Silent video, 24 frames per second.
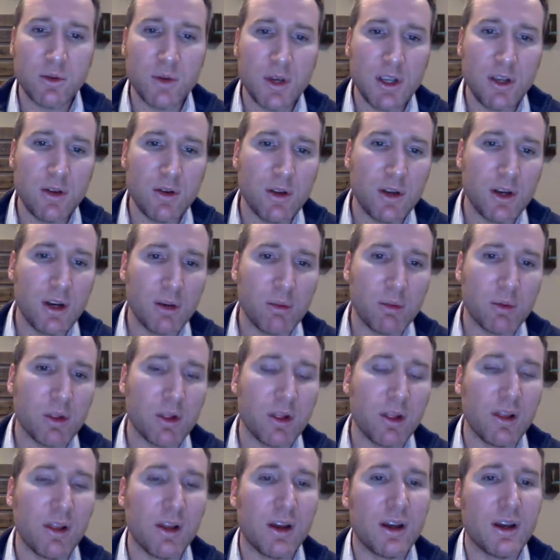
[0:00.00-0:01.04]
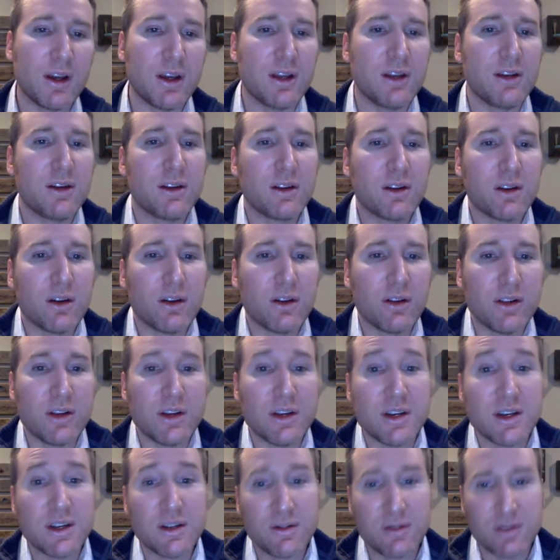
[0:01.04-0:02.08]
you can end up with a line called an
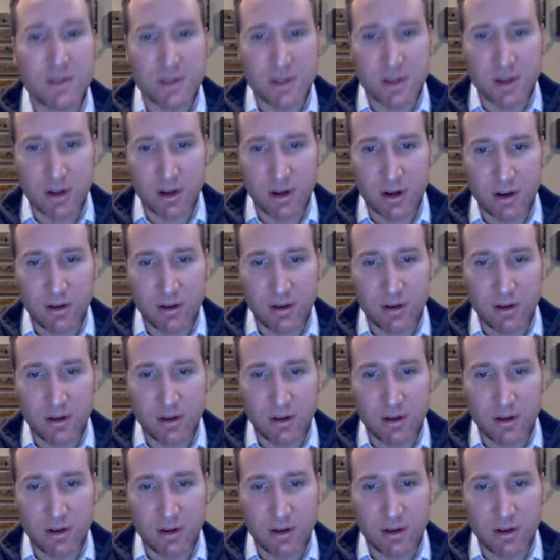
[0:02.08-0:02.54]
indifference curve.